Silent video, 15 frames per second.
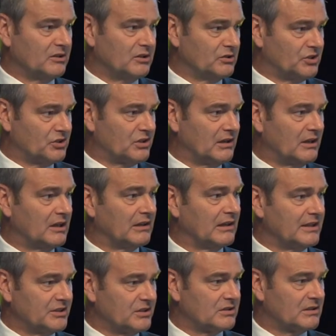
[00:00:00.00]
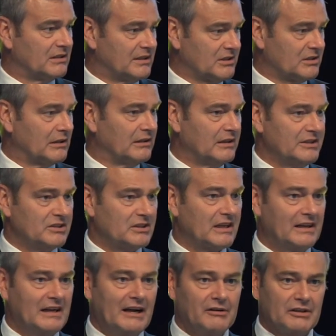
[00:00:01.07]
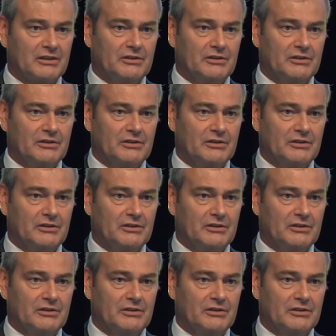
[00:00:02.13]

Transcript: a good start. Let's, let's at least get our